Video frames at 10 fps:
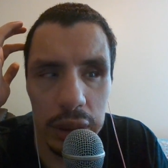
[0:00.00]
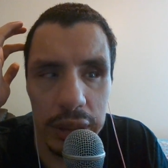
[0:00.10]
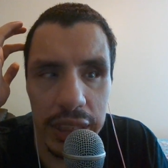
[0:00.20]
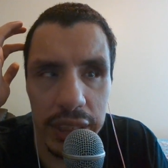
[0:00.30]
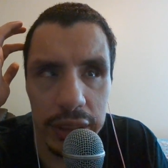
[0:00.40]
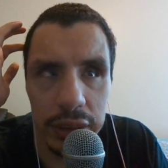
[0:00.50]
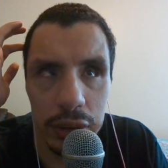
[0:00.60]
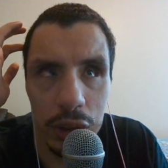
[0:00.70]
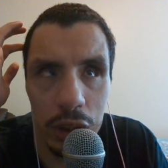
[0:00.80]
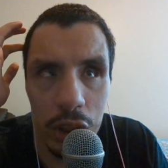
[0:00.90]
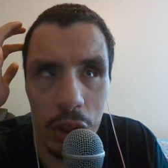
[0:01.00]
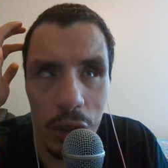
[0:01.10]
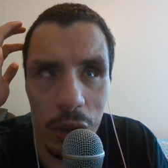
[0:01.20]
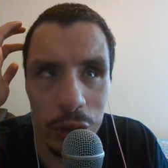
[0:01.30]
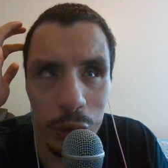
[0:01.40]
get in.
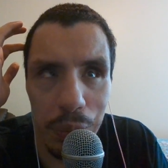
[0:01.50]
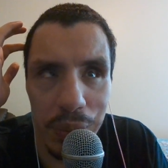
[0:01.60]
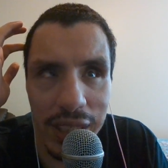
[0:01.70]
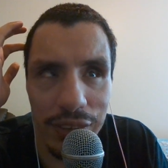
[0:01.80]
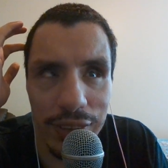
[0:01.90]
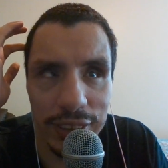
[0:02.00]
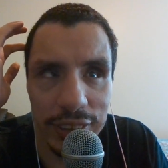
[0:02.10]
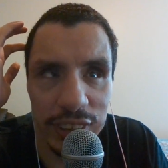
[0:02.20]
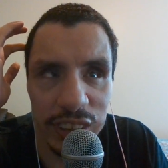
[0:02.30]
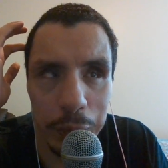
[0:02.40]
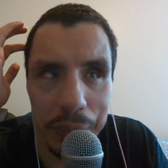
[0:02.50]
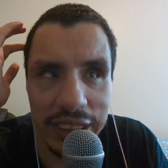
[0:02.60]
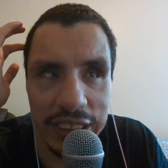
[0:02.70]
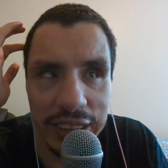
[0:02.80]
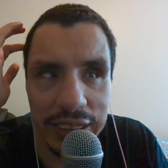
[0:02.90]
Also, make the
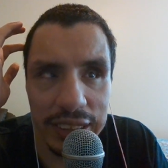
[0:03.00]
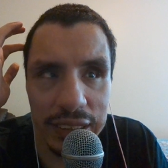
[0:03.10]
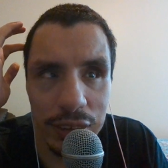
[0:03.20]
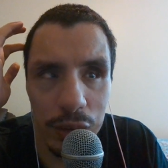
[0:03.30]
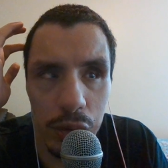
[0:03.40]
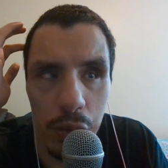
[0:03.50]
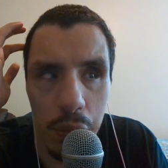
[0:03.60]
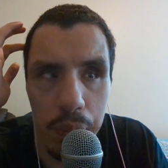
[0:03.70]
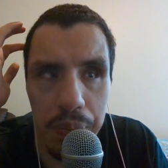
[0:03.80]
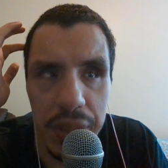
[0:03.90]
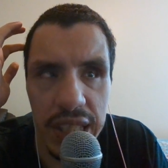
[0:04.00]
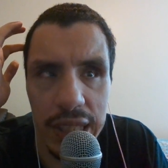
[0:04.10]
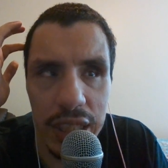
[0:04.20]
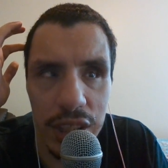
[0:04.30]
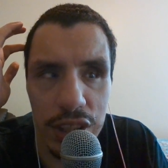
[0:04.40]
spaces
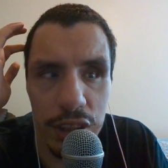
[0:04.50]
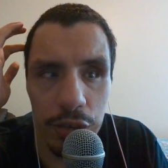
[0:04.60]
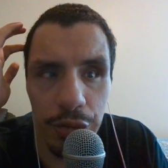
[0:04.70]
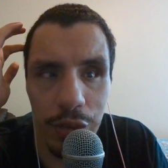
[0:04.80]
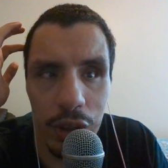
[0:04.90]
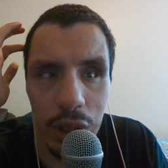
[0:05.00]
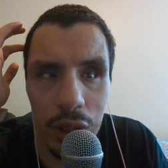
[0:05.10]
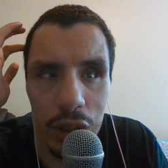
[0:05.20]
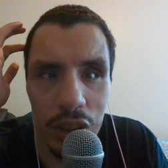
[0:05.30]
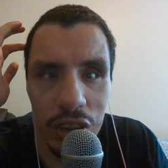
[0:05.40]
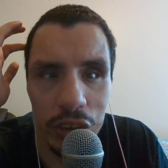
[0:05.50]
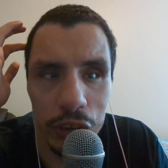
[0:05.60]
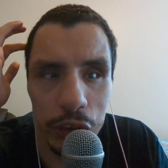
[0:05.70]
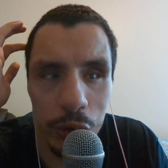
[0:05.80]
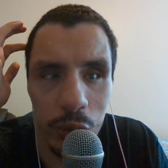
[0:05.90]
big enough
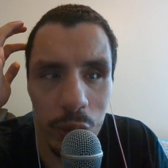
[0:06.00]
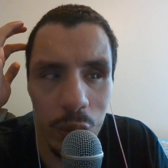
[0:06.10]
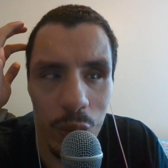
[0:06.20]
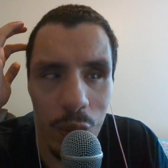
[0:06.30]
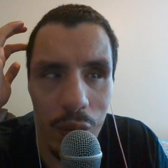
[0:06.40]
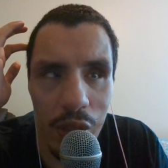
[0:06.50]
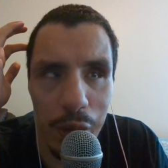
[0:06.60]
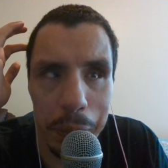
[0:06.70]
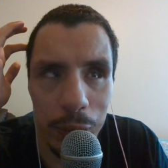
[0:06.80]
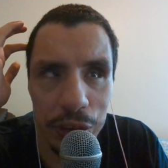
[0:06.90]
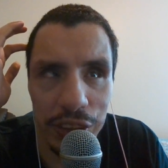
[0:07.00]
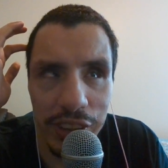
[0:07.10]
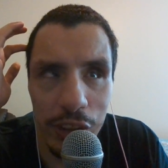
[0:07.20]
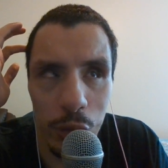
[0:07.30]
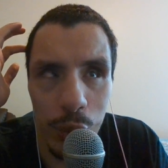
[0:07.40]
so the person
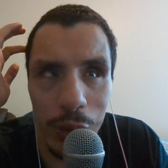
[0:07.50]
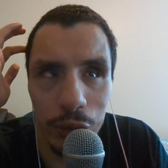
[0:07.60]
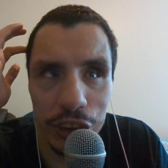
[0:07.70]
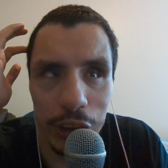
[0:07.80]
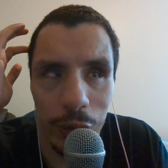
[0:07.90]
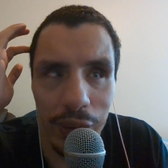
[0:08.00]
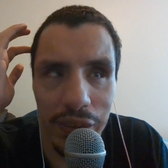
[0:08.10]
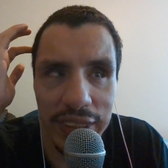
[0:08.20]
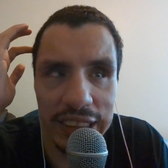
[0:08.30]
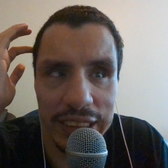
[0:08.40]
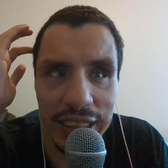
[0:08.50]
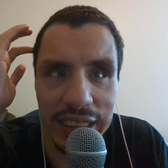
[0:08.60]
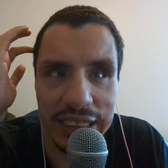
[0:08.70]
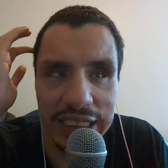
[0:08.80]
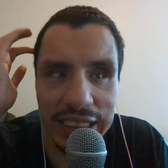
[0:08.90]
in a wheelchair, in this
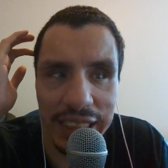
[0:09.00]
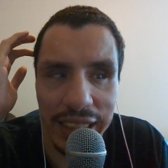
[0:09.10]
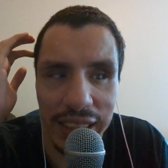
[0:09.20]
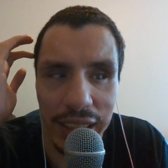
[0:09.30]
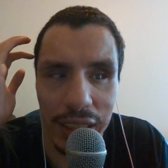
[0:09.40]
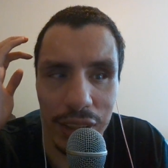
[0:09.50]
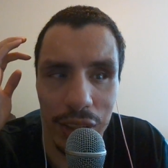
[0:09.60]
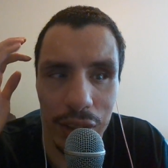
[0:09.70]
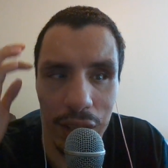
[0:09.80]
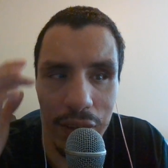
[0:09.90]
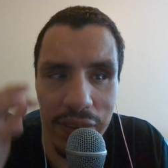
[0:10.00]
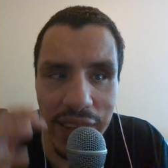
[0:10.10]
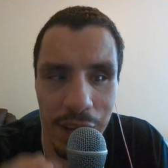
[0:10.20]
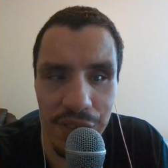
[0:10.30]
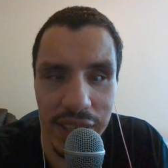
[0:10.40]
case, can
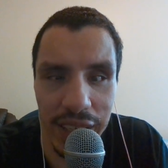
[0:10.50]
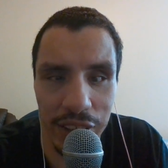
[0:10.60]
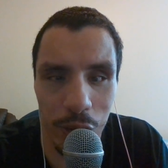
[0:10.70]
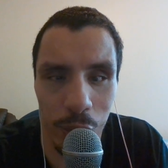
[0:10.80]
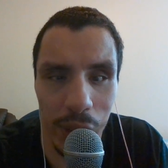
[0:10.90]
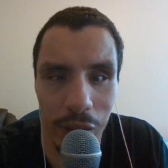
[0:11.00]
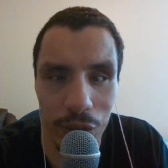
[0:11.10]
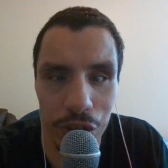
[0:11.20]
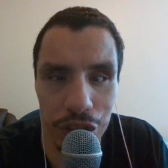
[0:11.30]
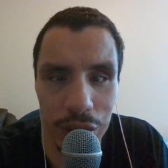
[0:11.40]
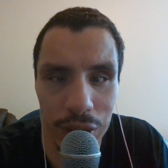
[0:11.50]
navigate around.